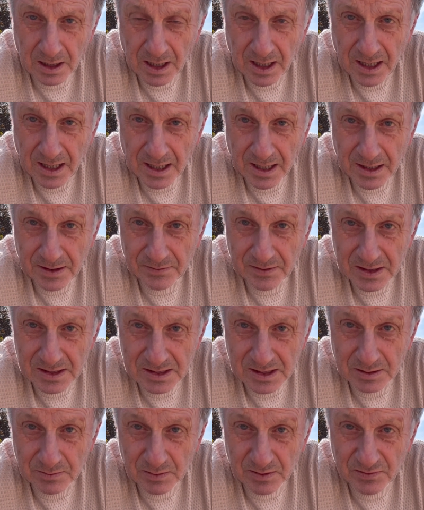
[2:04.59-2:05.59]
and they
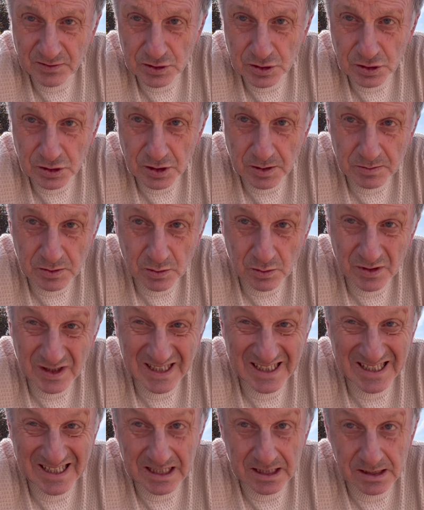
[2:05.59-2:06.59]
said the fish and chips were on
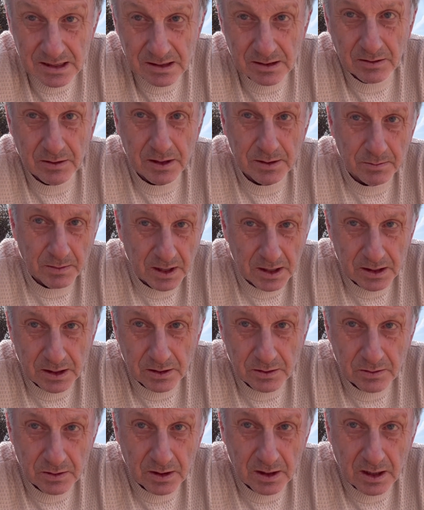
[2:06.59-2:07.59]
the inside
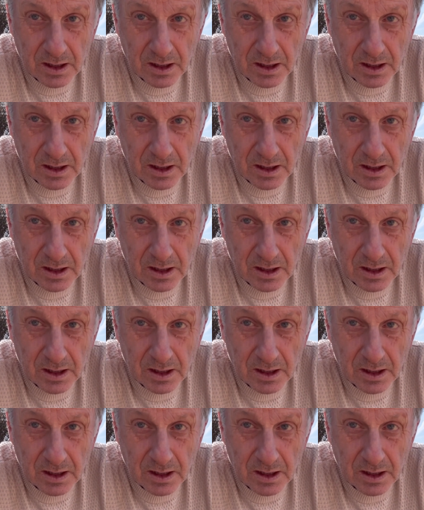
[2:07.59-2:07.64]
menu.